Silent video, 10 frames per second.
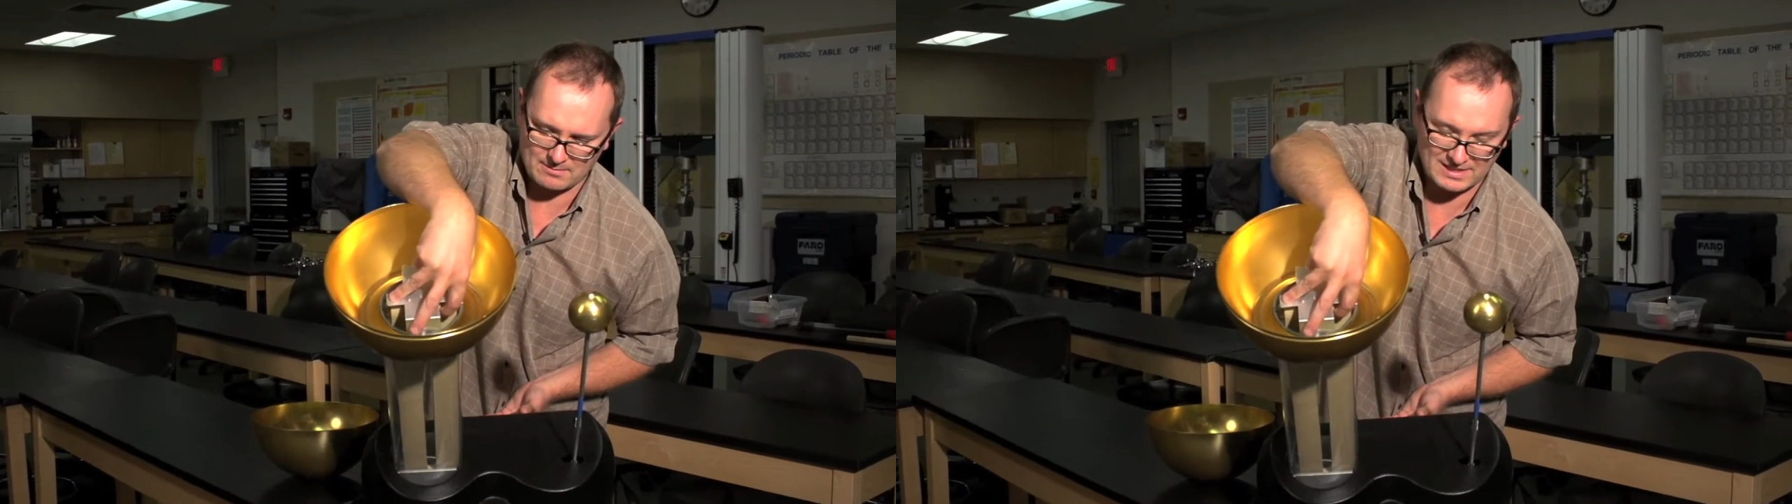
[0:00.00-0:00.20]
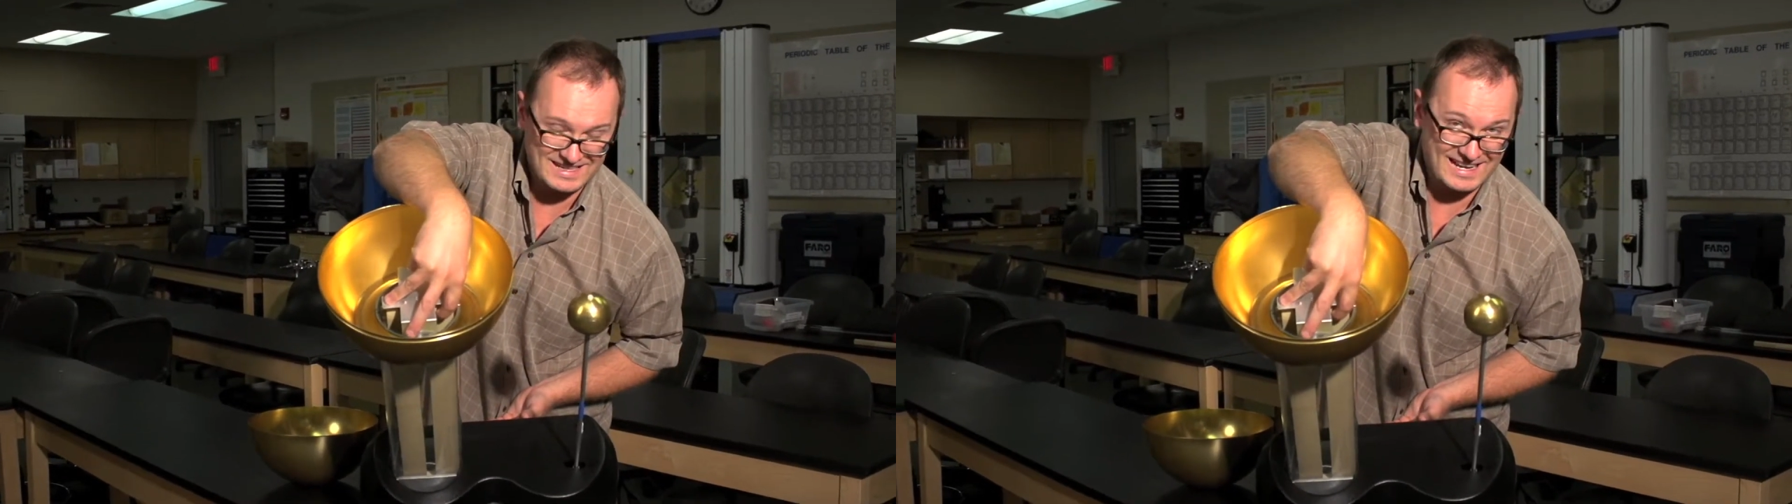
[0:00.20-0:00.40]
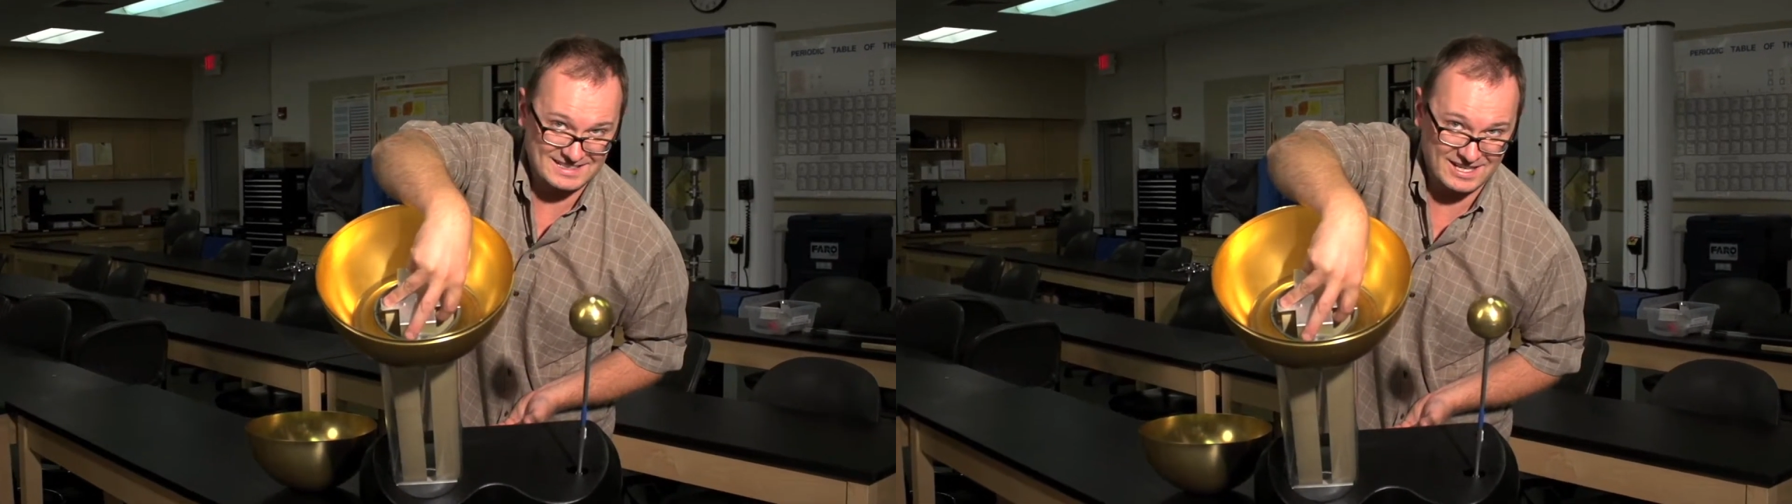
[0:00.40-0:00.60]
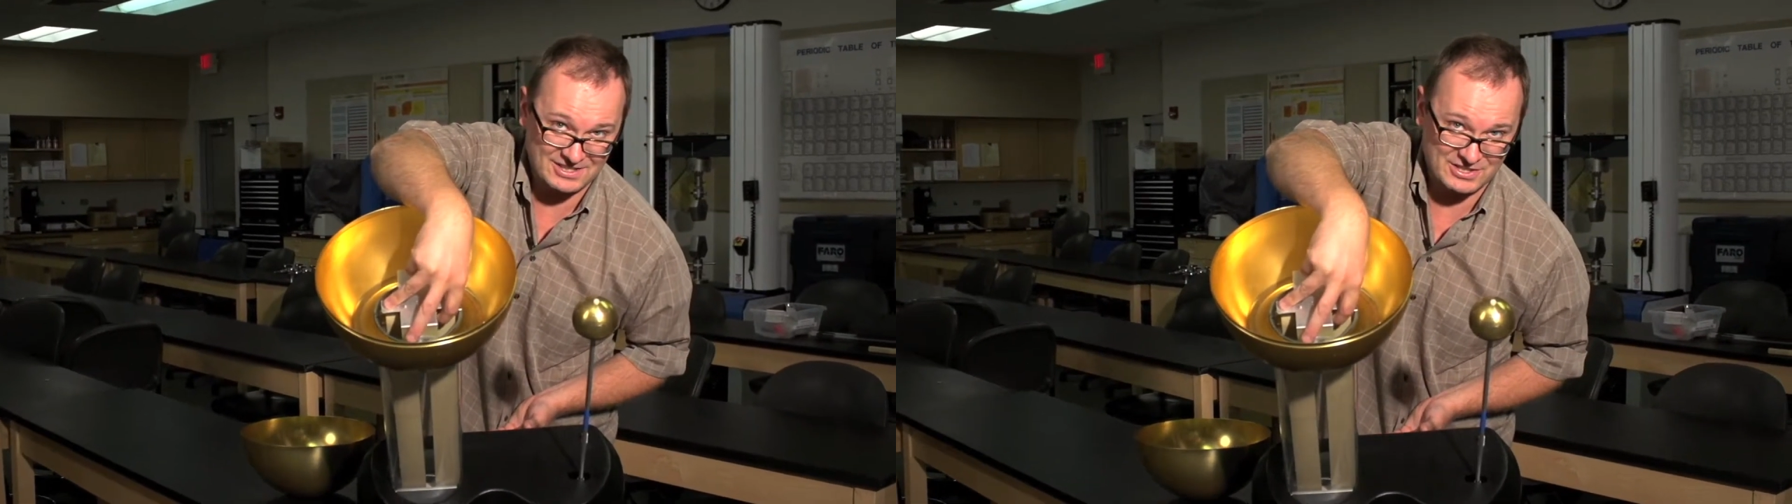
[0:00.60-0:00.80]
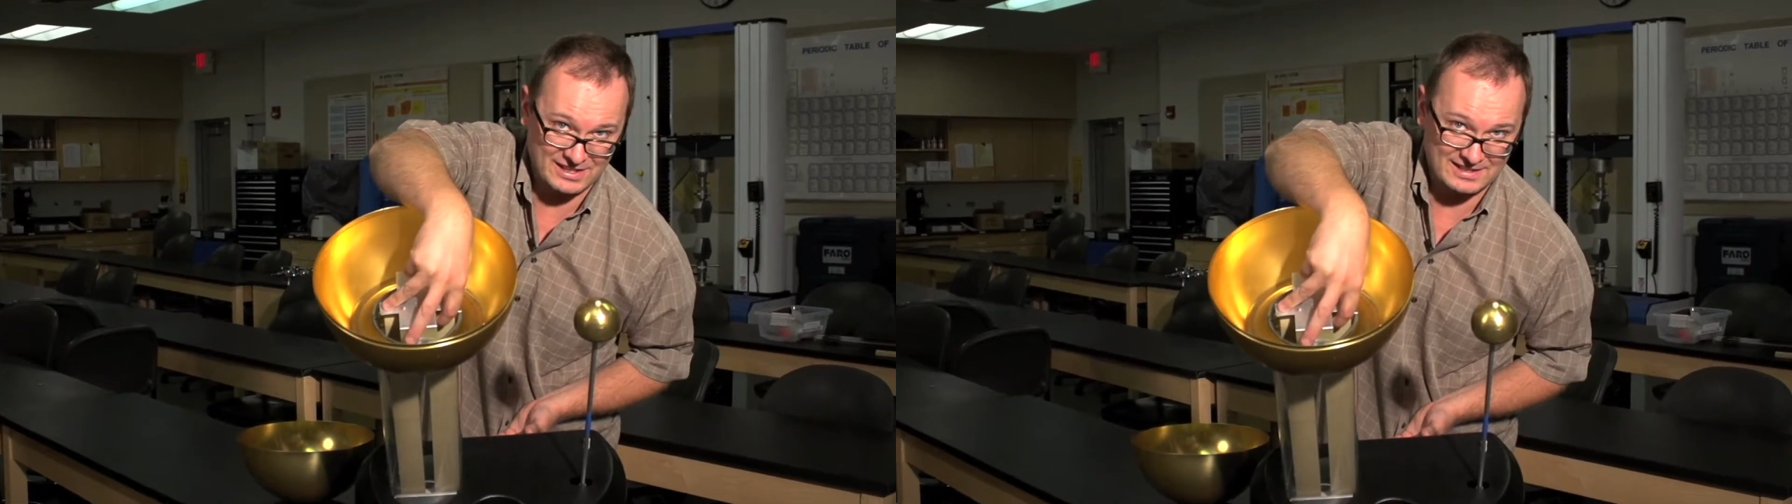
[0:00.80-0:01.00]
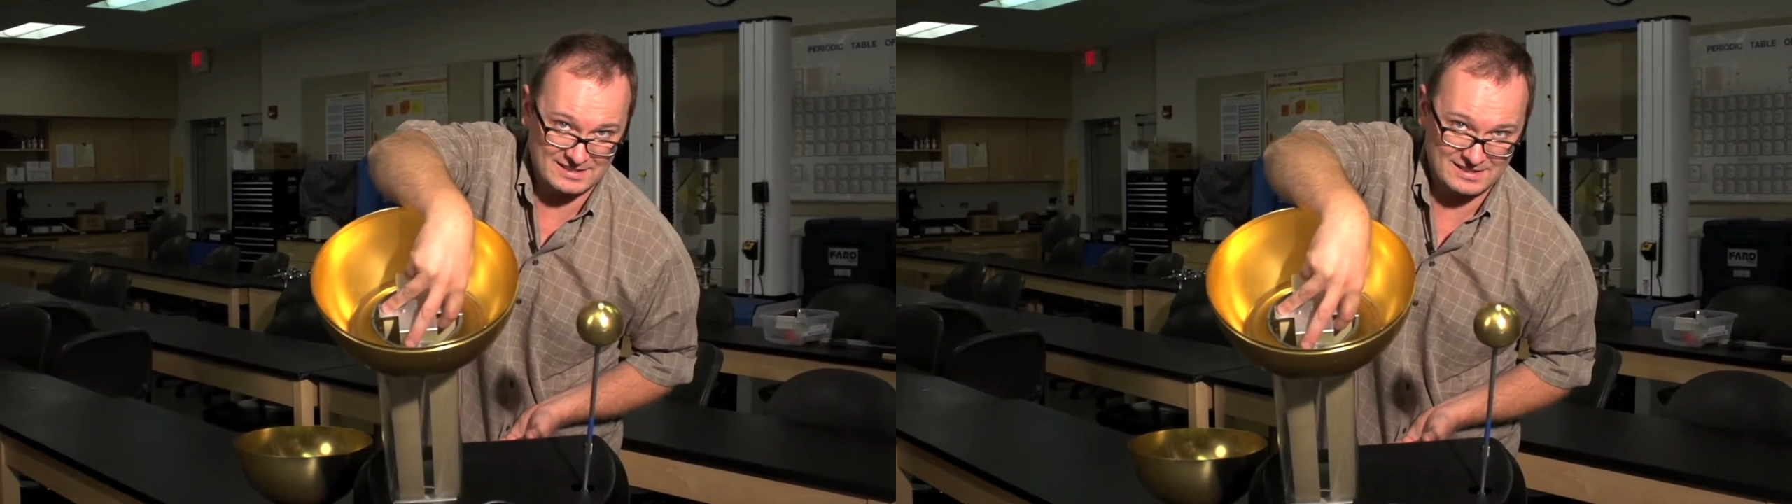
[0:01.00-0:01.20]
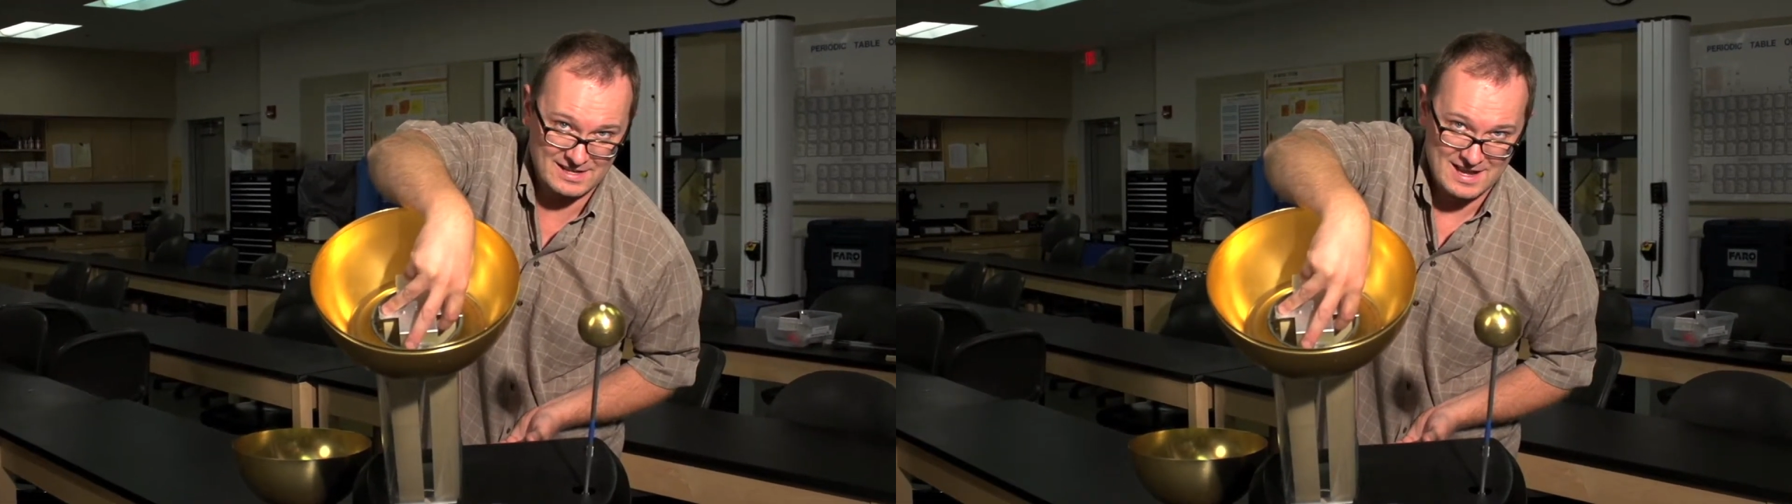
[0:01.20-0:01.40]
but not touching it.